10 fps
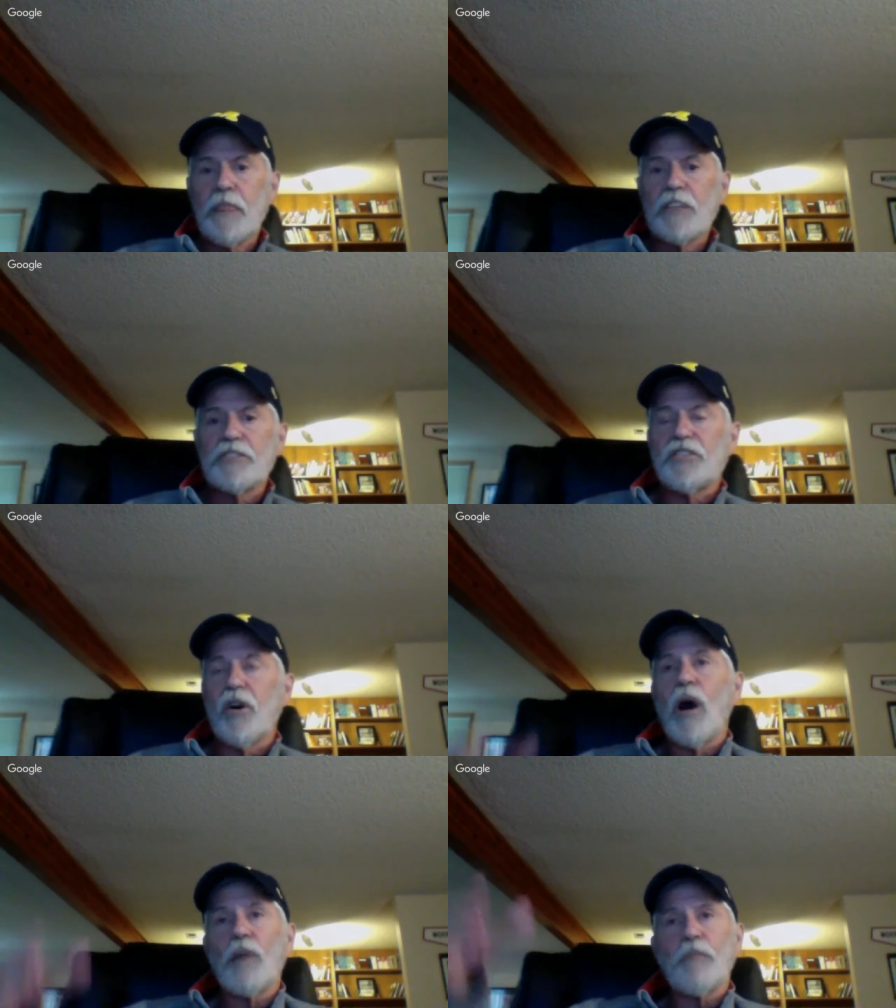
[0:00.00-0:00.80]

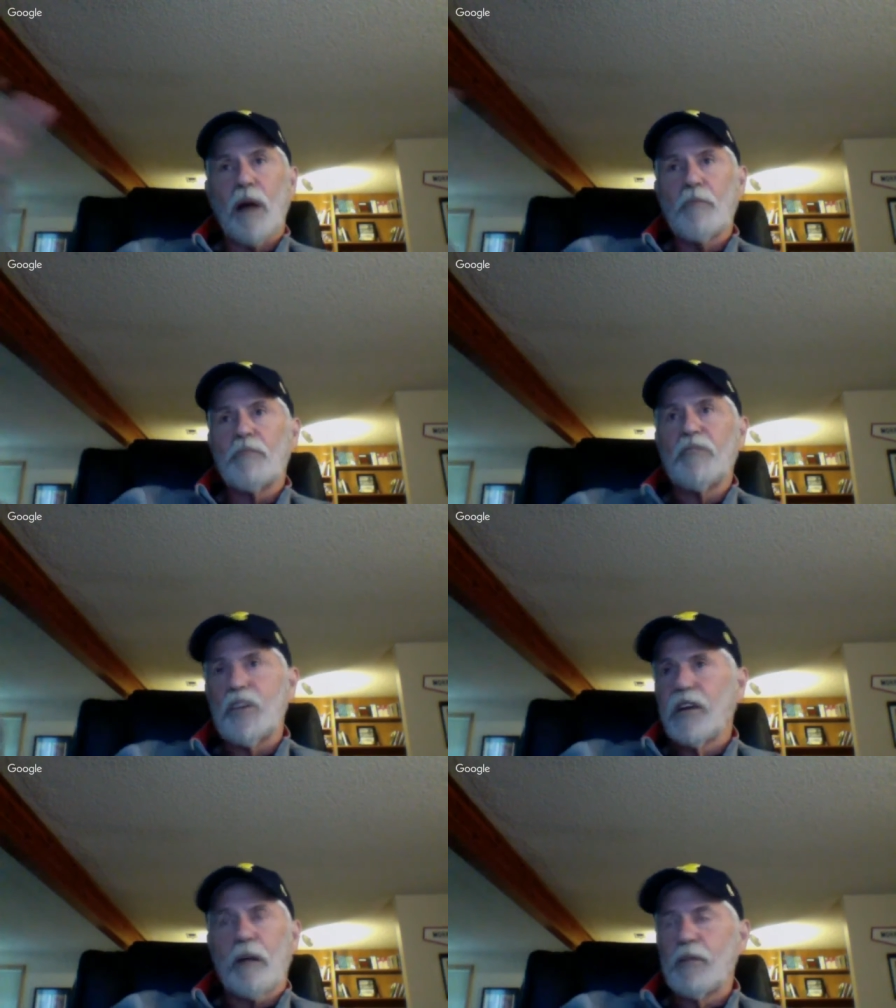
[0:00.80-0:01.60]
So I'm
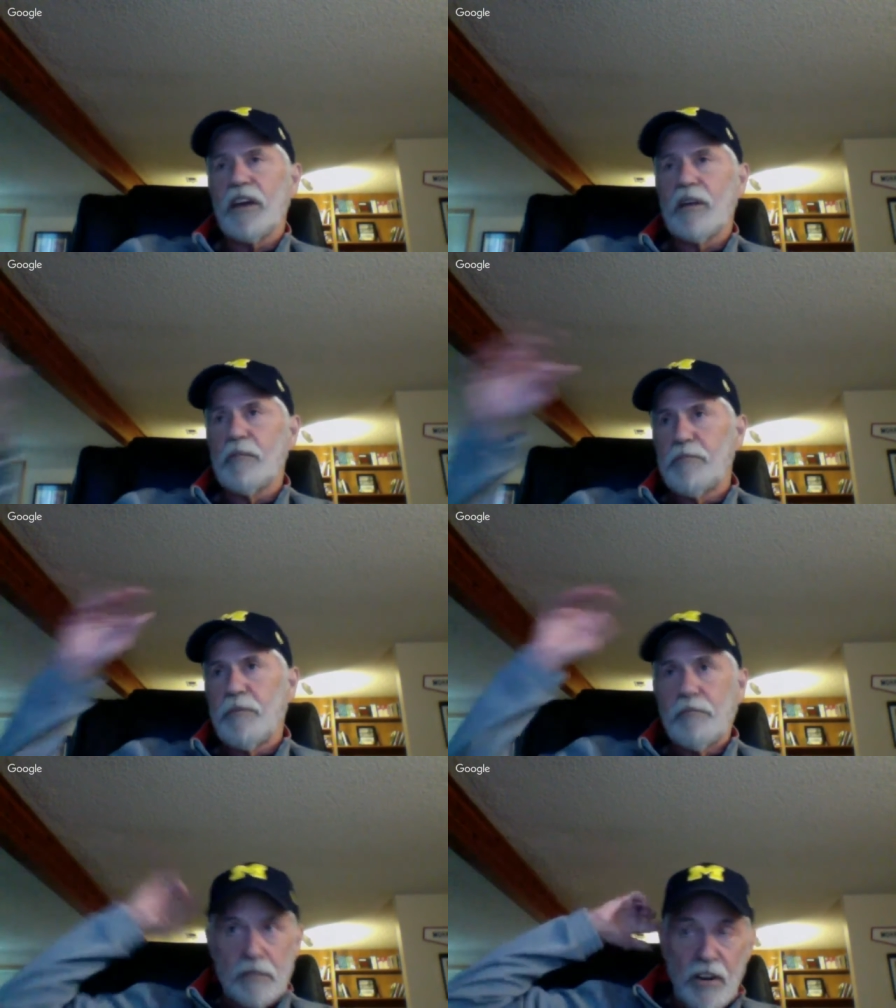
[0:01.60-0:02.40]
getting them,
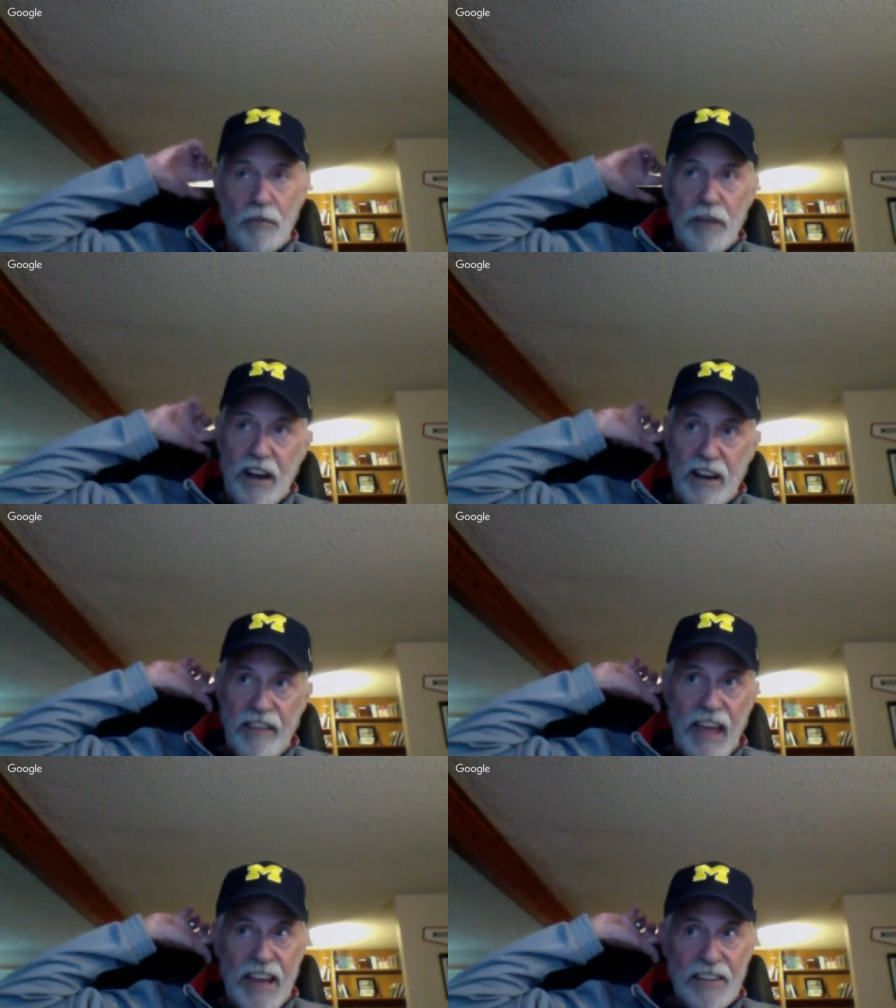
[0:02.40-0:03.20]
I'm getting it
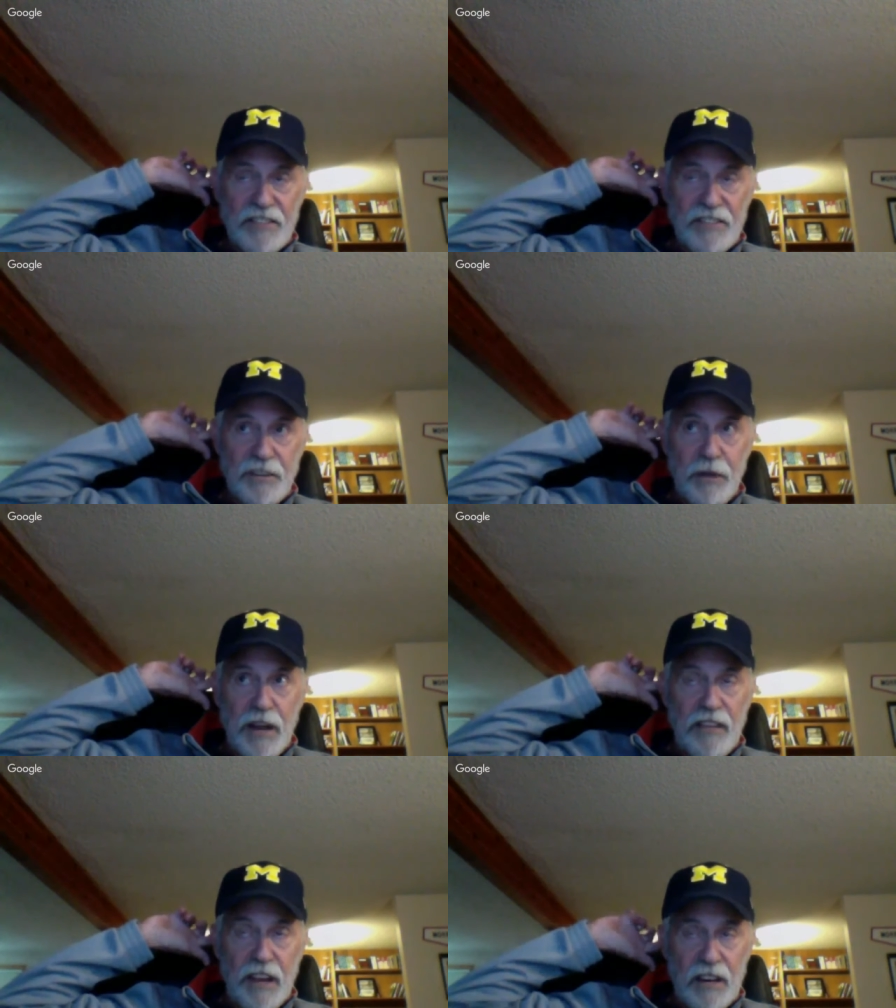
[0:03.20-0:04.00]
in the hands of somebody that